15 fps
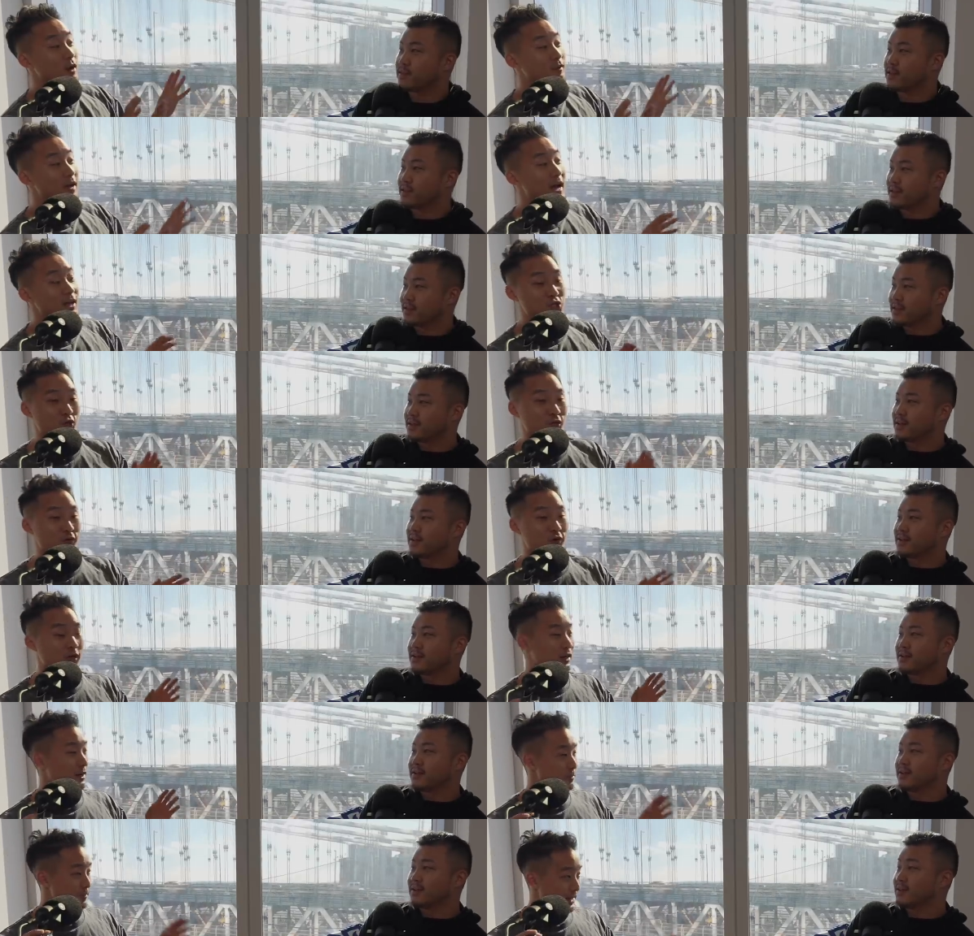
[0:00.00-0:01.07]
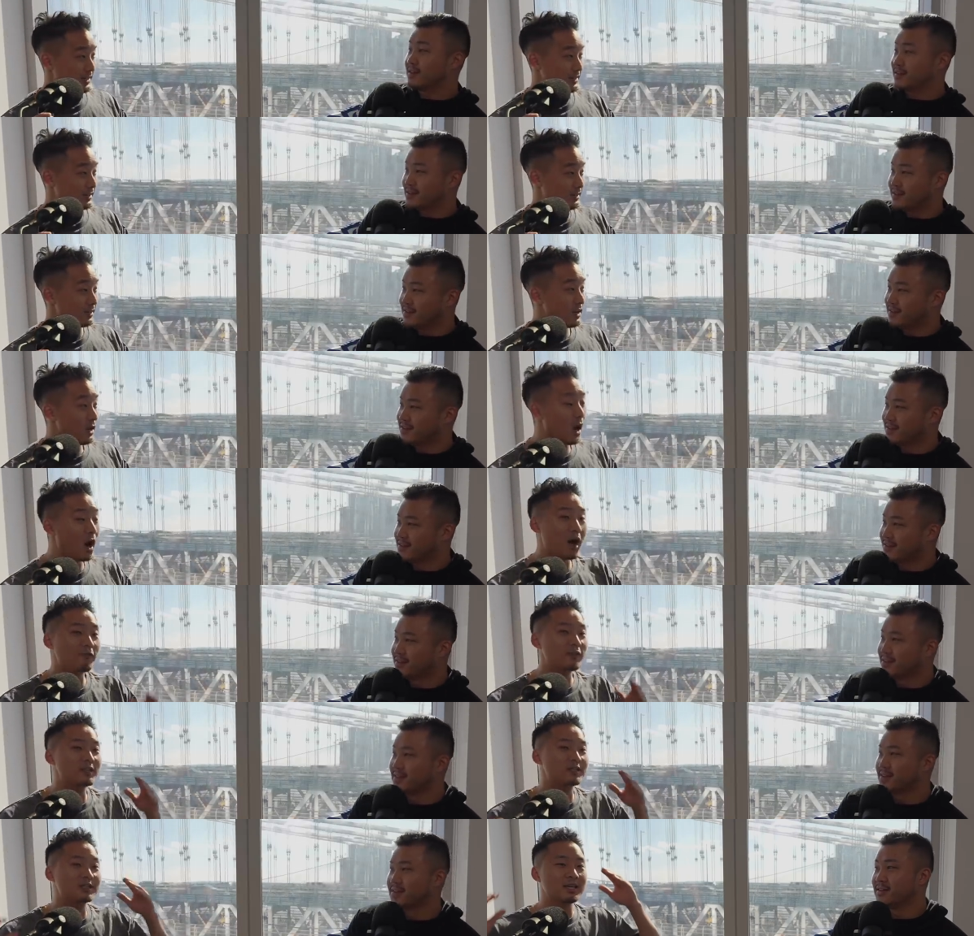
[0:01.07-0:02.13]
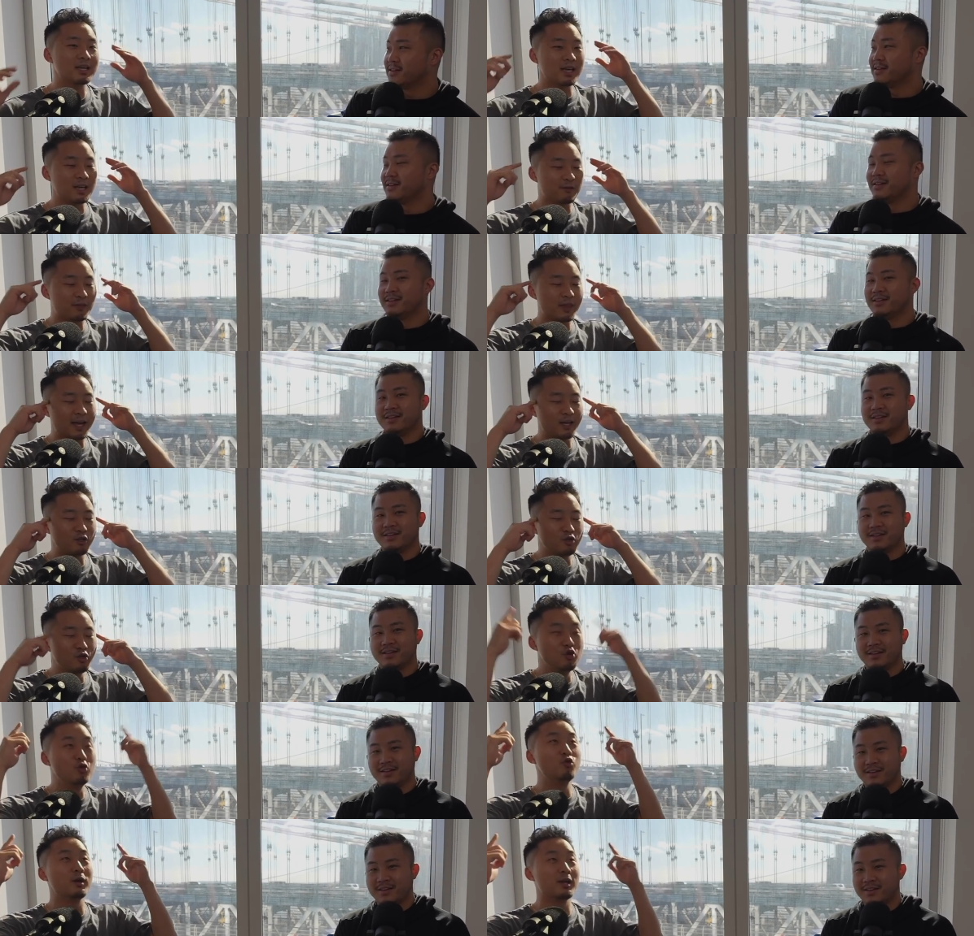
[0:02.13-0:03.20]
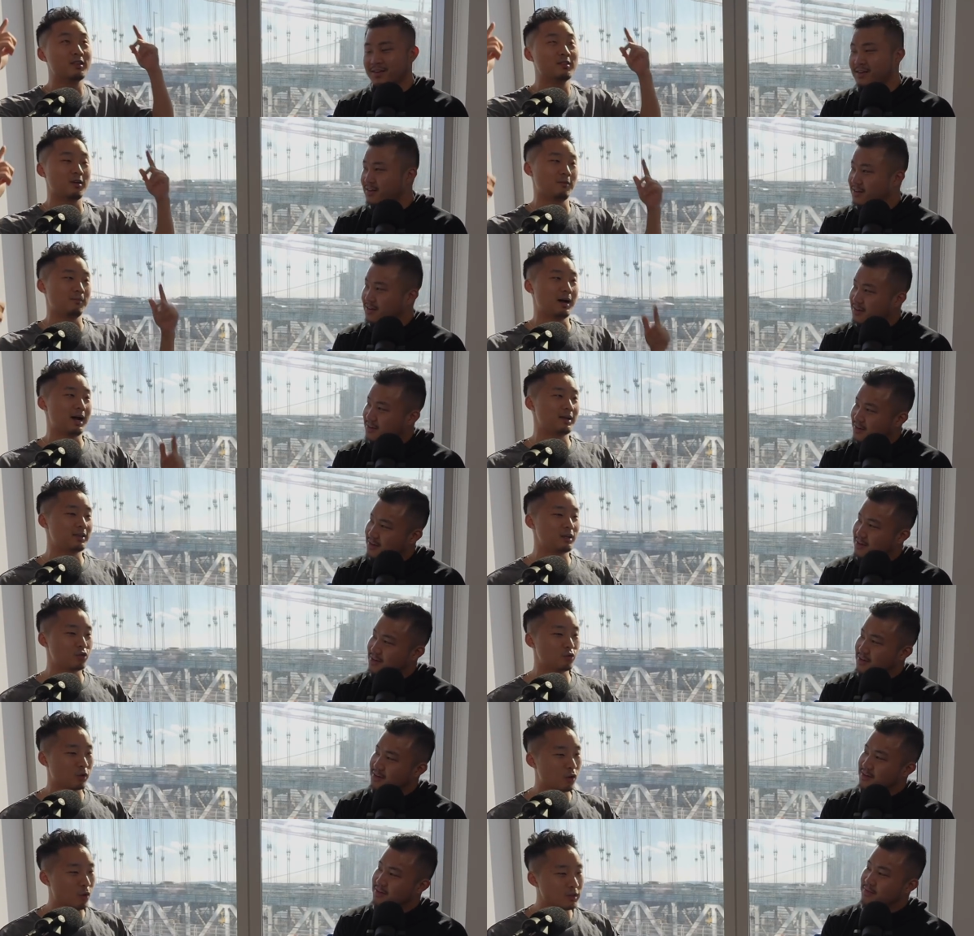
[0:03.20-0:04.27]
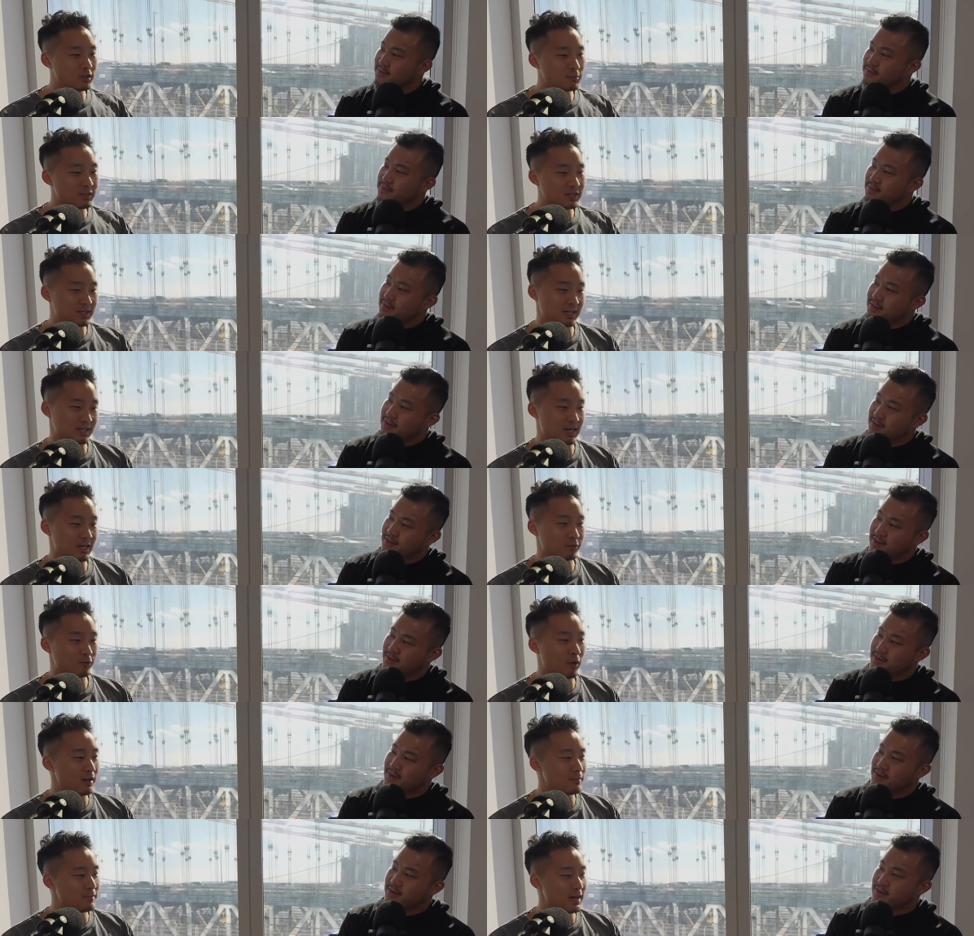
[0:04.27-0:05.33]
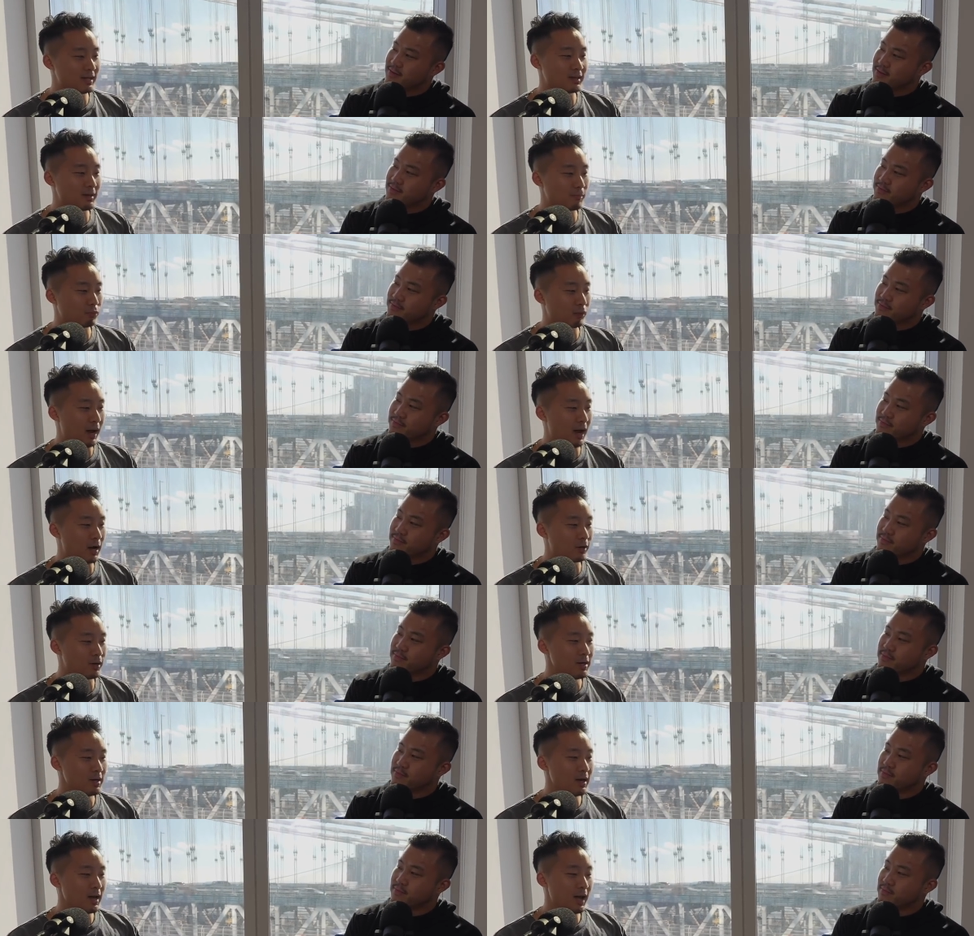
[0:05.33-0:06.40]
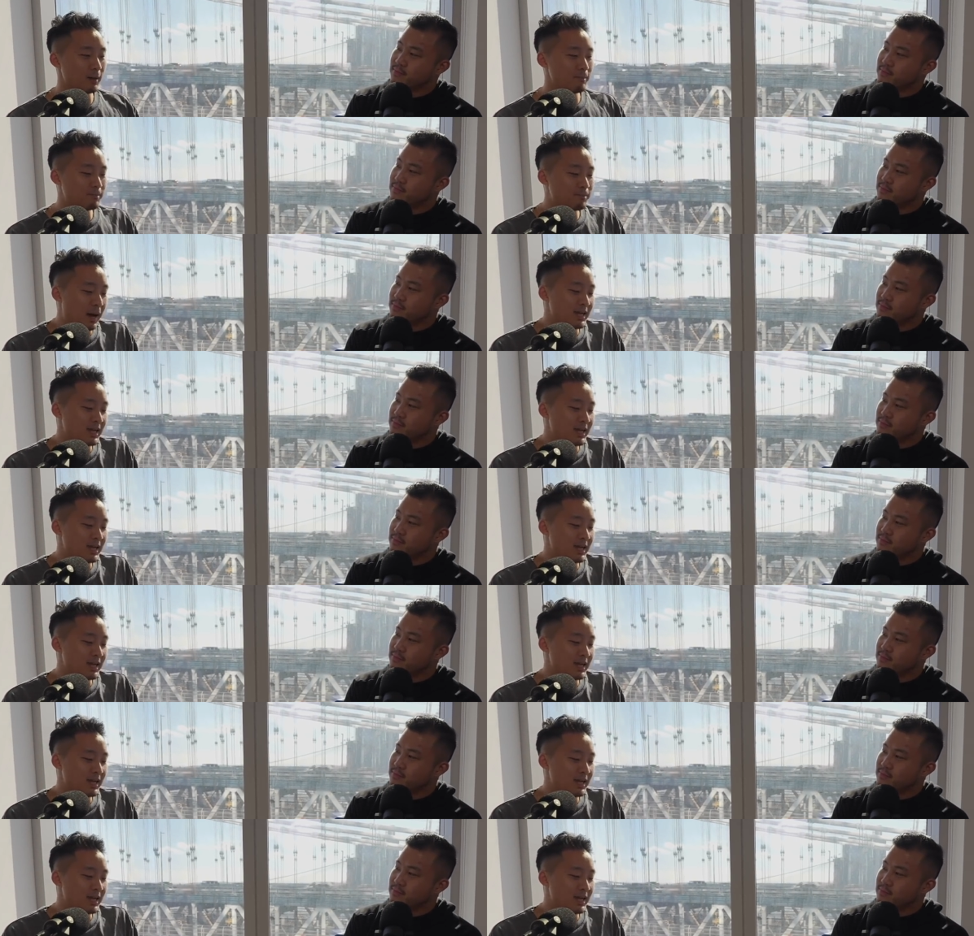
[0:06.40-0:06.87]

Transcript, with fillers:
Speaker 1: they're not sure if you're going to make it. Obviously, if they knew in their mind that you were going to be successful and make them proud, and